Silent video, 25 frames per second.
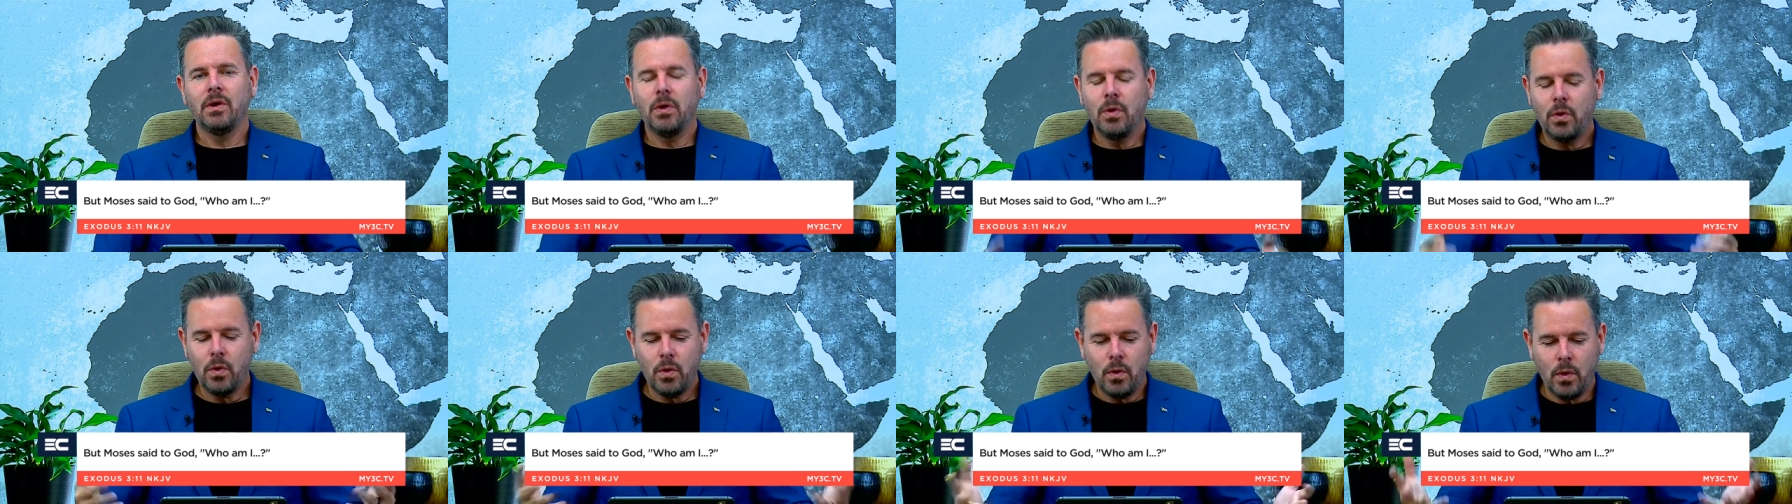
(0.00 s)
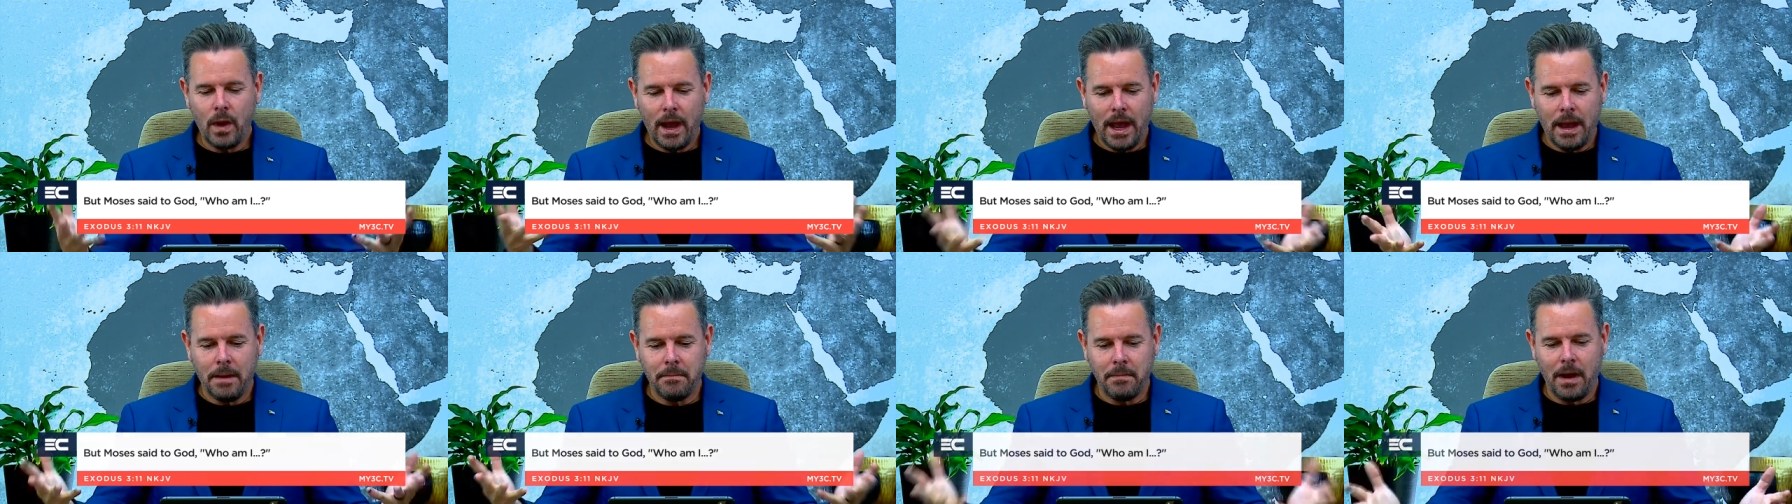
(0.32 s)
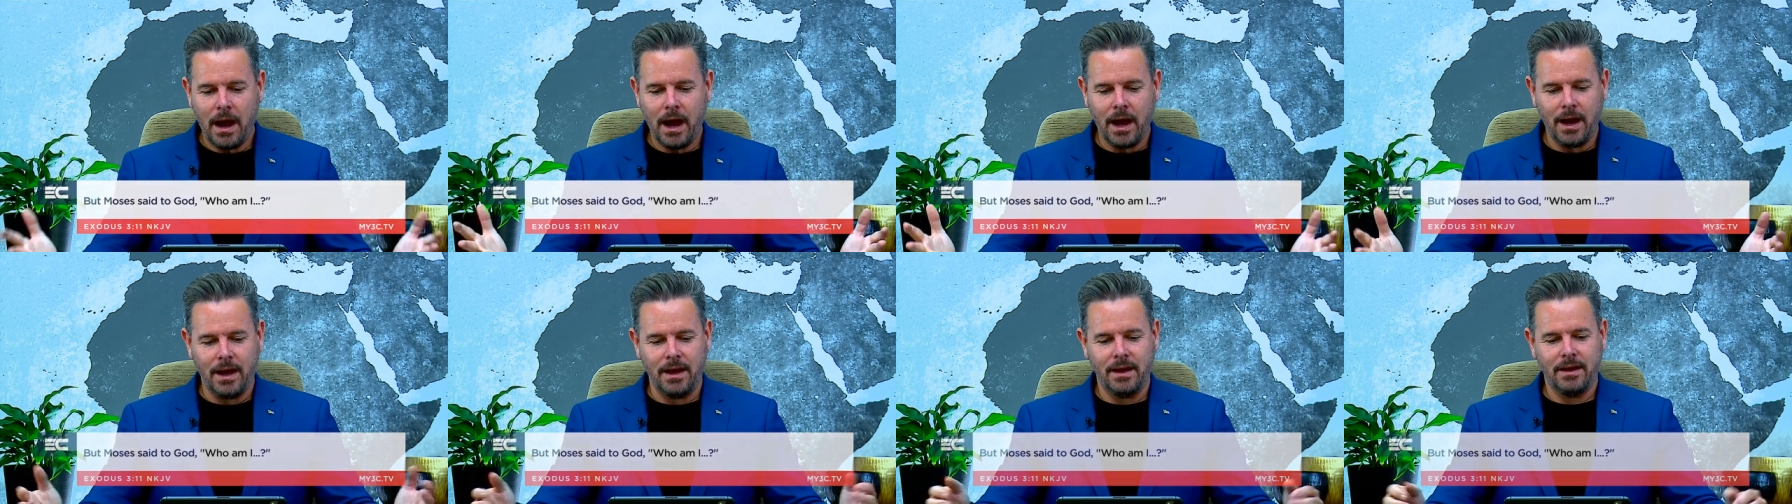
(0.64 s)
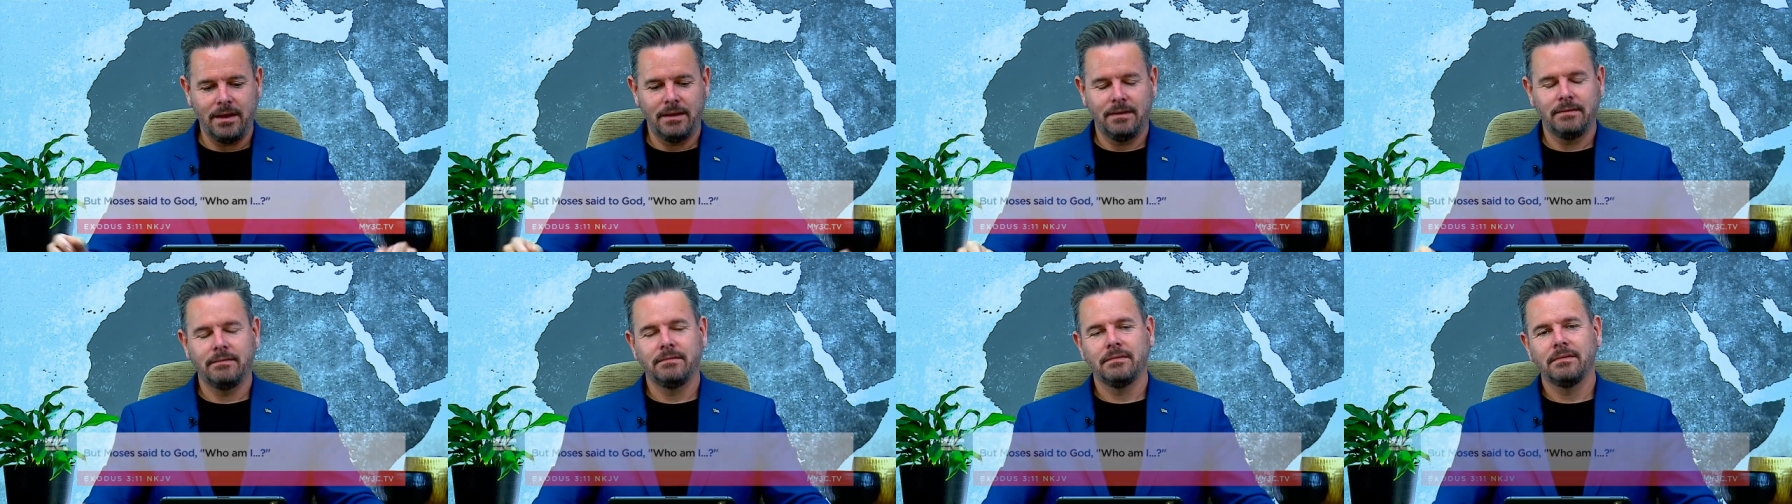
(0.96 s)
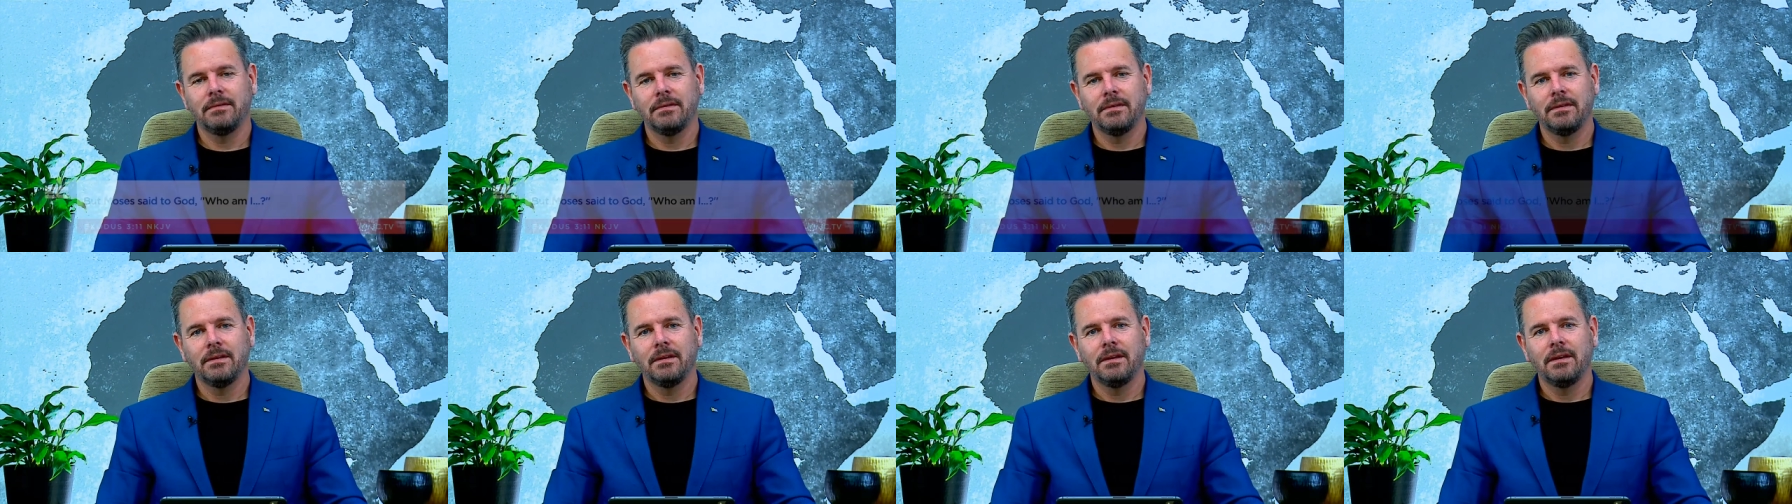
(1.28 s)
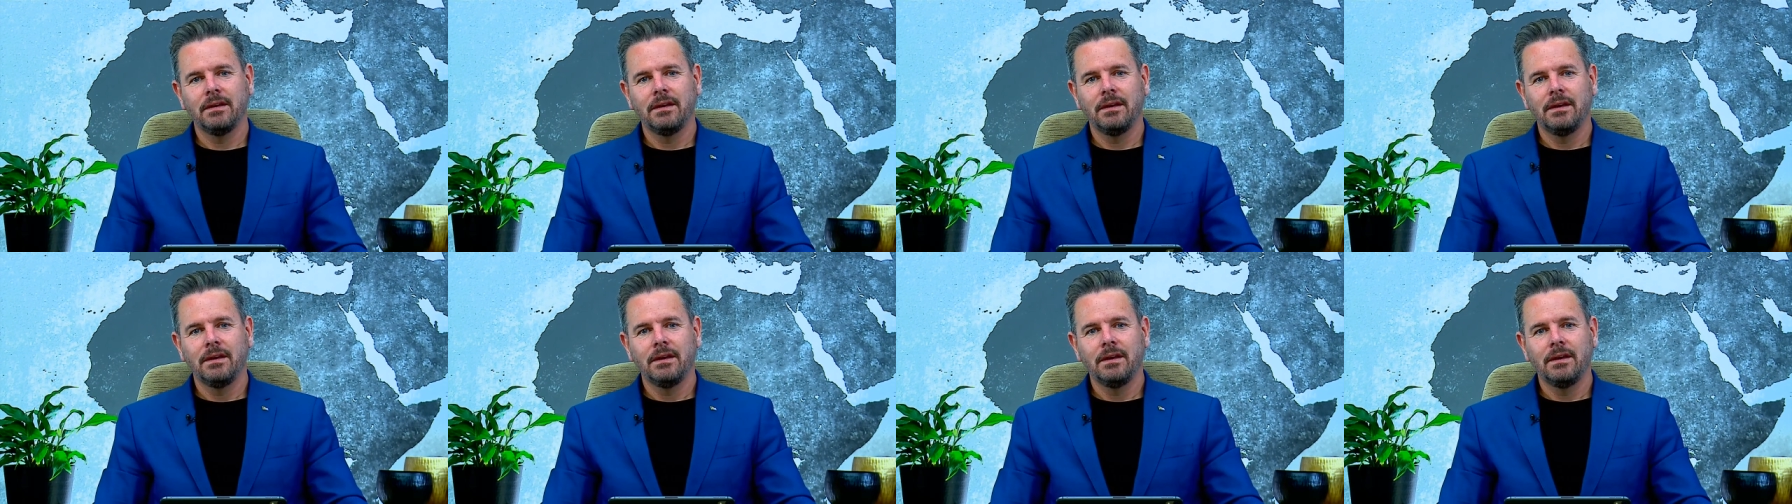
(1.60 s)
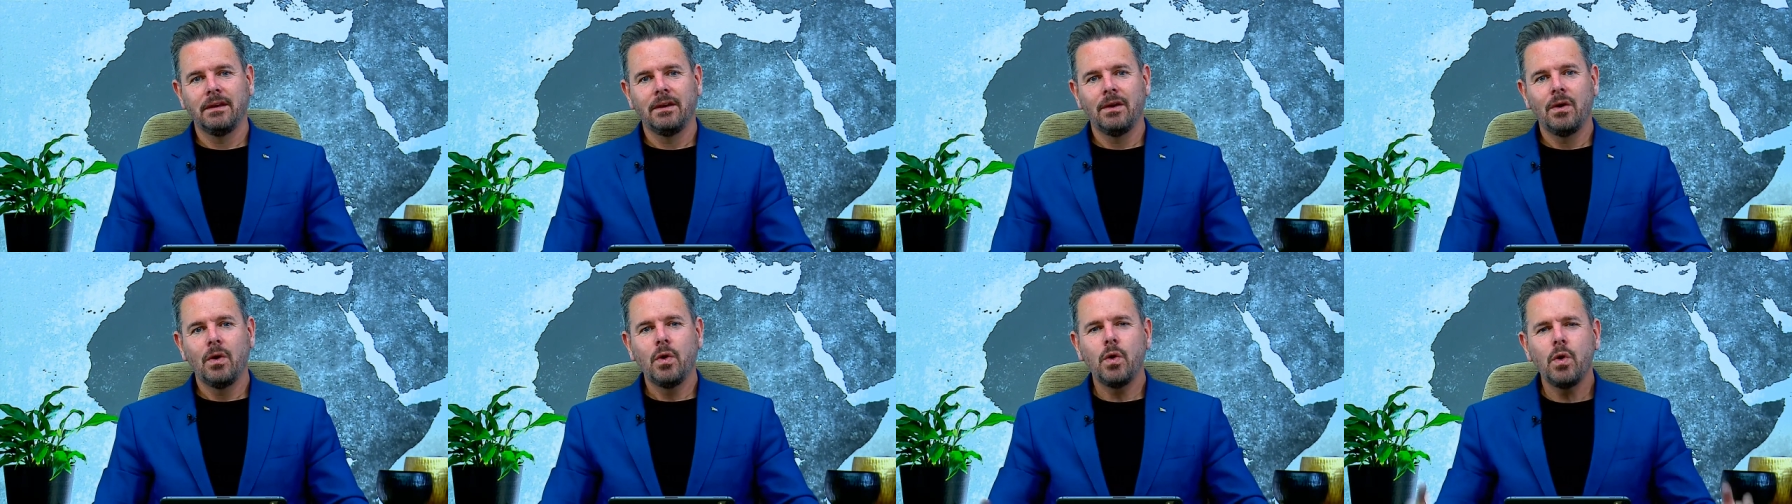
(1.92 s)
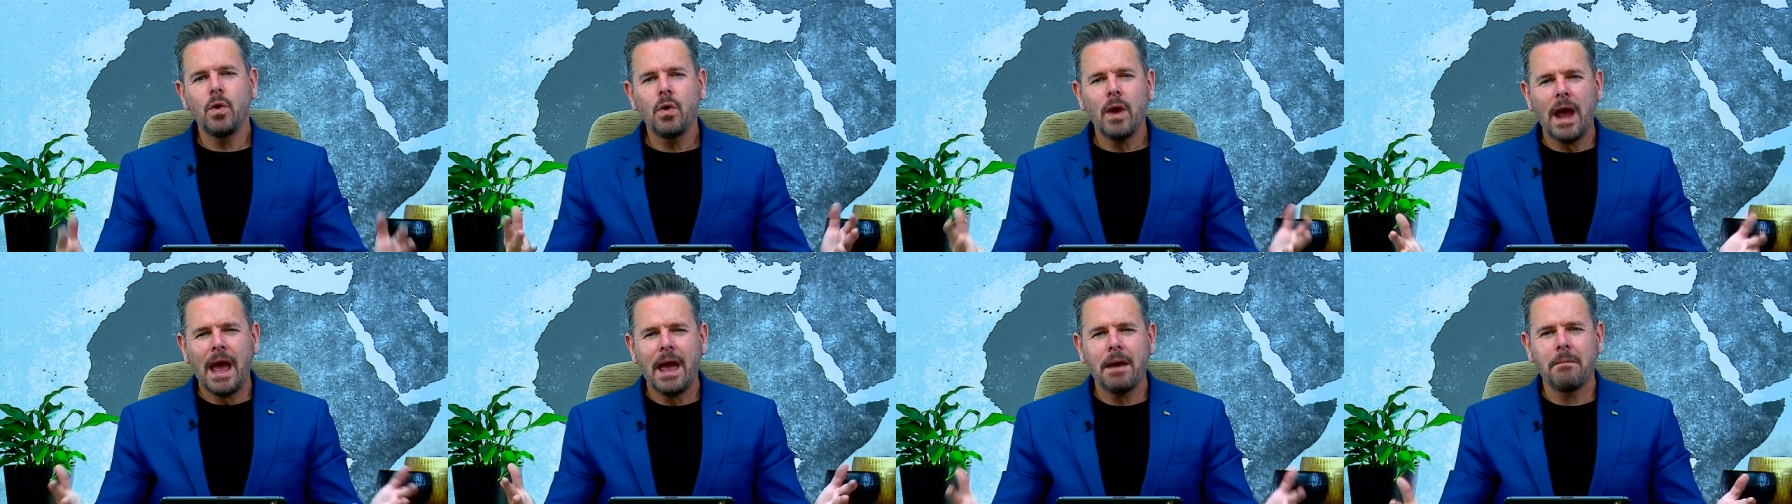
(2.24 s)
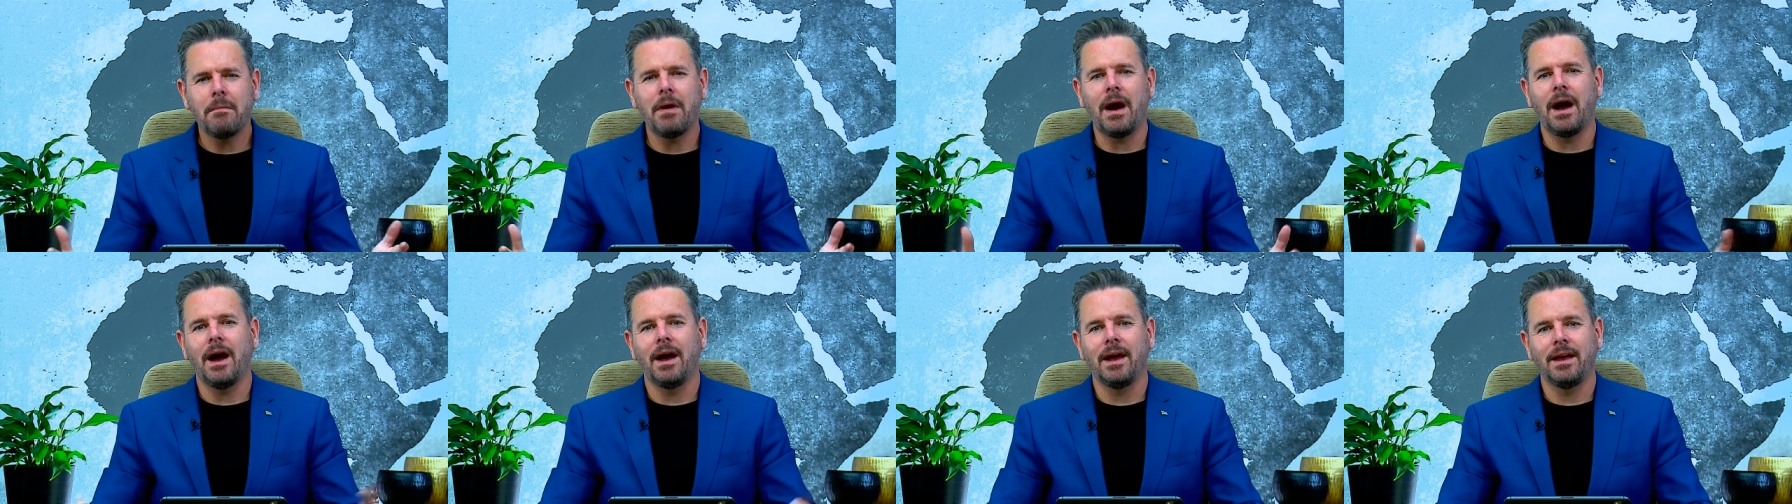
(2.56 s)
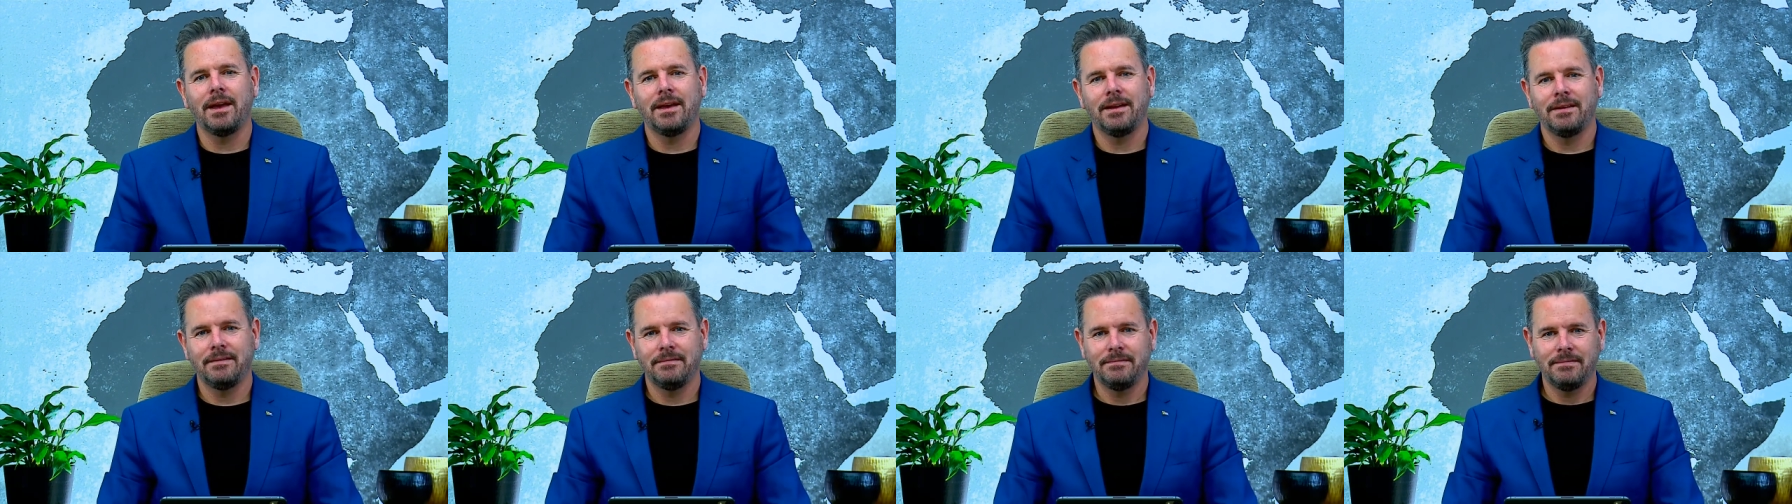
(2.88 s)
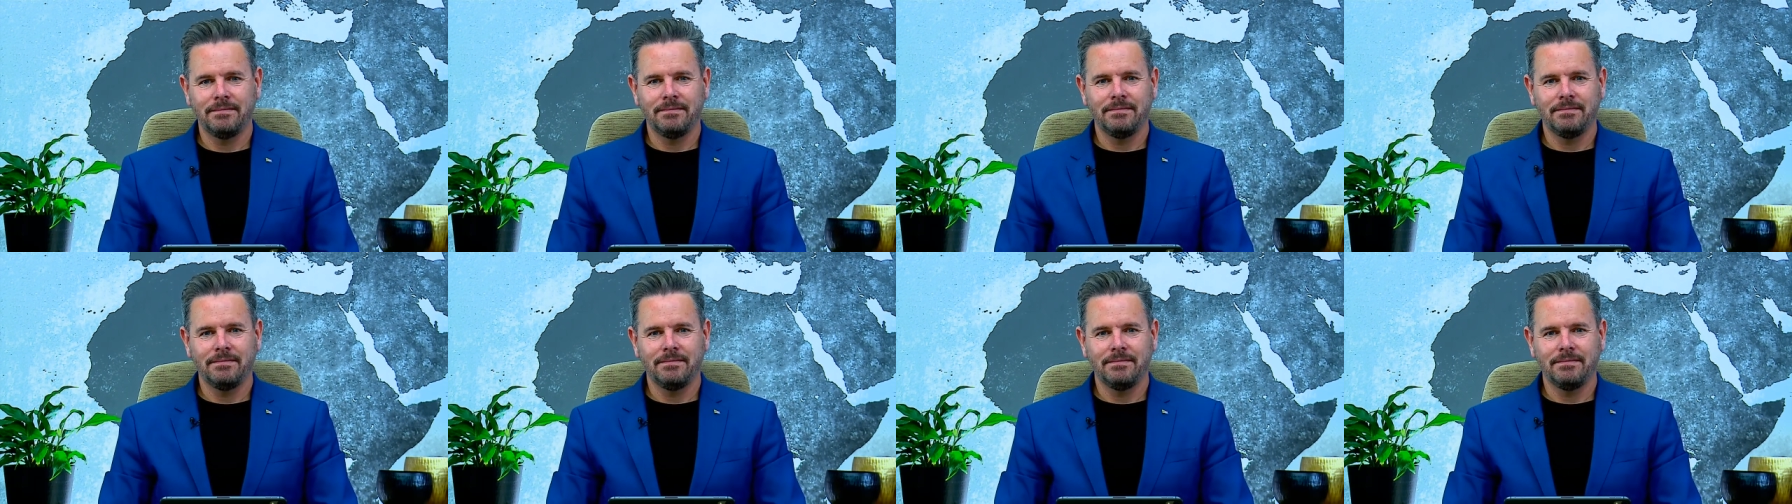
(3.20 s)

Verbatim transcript: Who am I? Who am I?